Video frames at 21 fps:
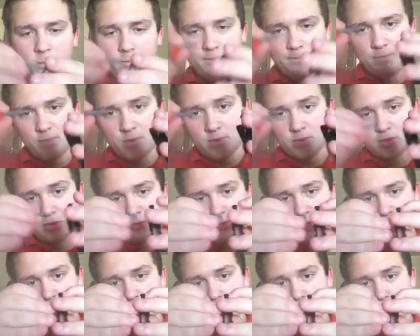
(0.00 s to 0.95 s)
which will be
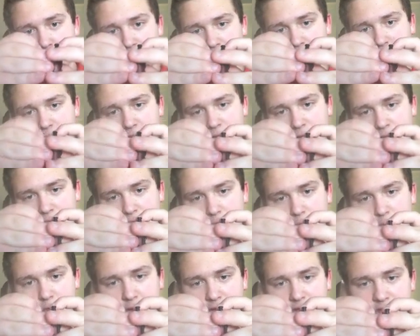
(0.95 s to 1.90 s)
you take it and you
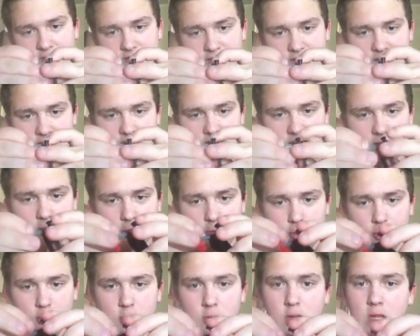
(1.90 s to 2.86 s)
place it here,
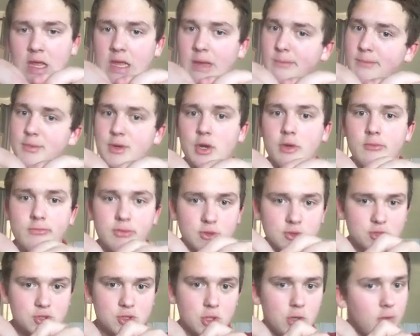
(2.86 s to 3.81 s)
but don't push it
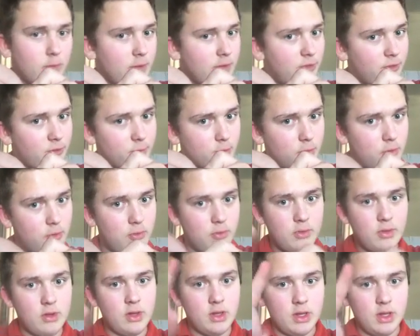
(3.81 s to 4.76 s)
all the way through.
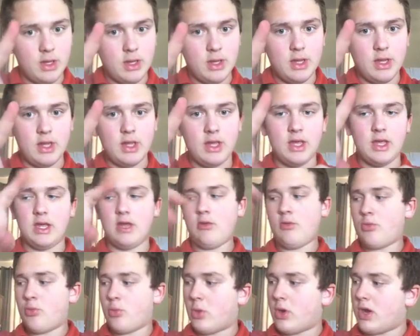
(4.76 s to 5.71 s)
Here's
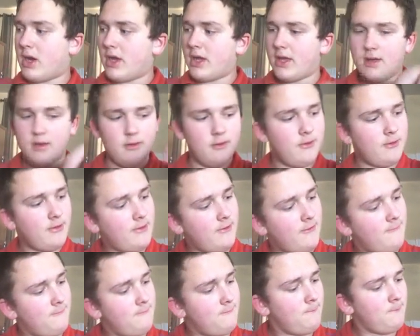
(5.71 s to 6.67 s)
why.
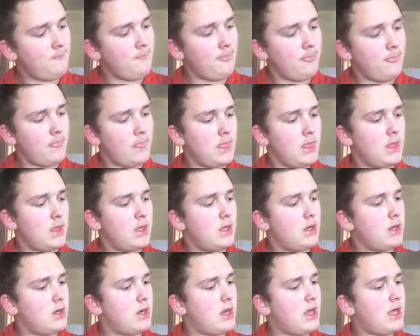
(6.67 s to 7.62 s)

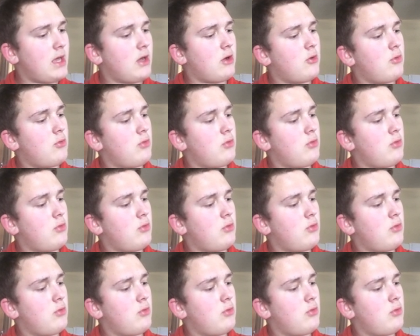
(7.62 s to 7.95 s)
Now